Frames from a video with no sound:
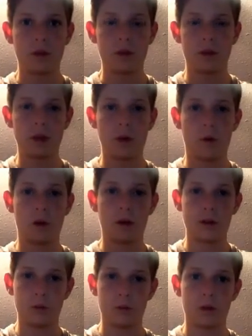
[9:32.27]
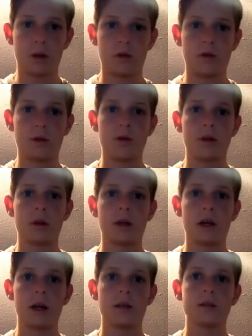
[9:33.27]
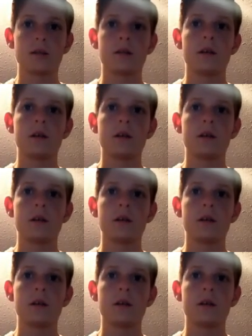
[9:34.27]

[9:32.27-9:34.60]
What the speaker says: they were supportive. And